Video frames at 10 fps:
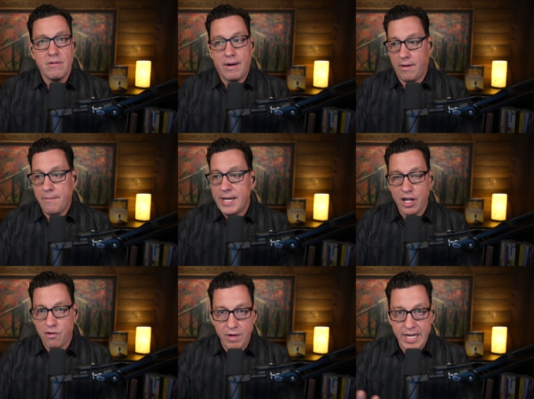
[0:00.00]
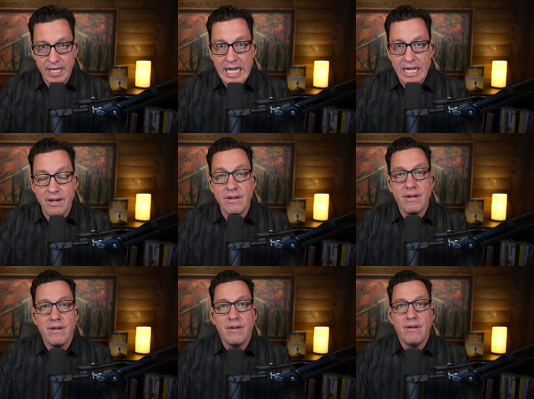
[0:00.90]
I've been in great need
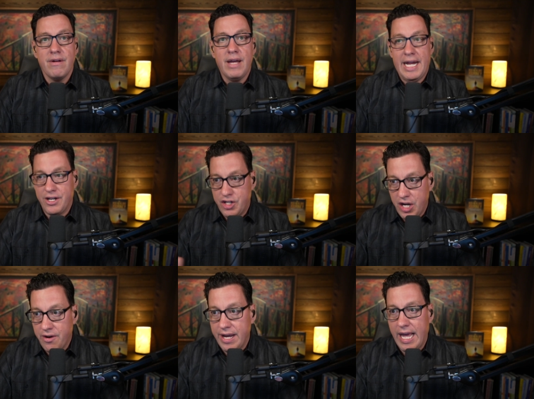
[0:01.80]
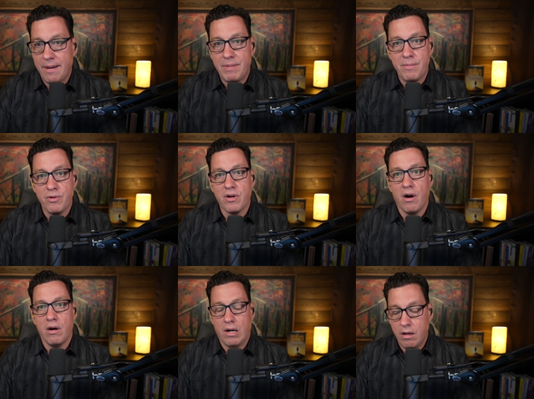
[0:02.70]
and share it, and people
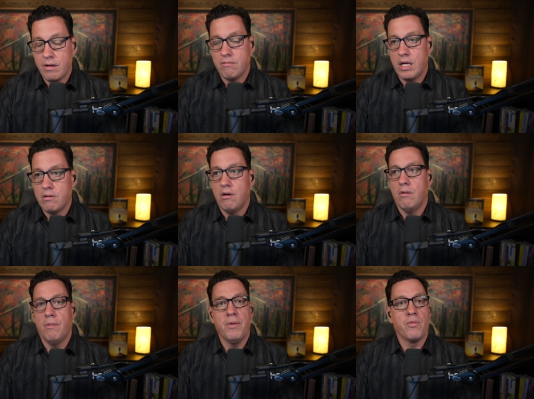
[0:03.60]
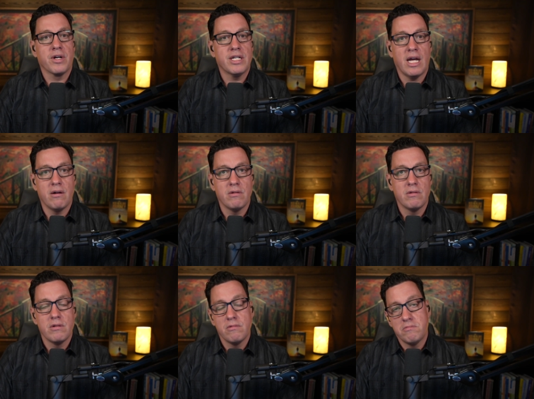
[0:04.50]
go, oh, I hope it works out.
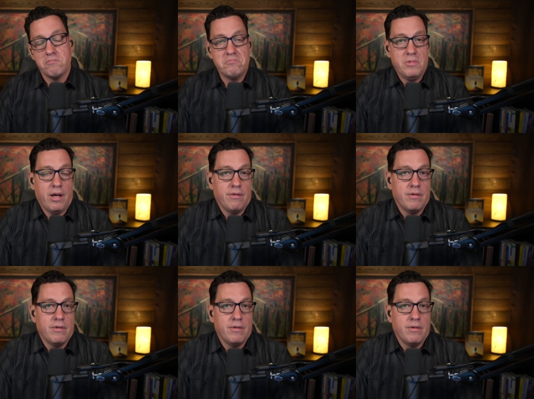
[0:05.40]
Yeah.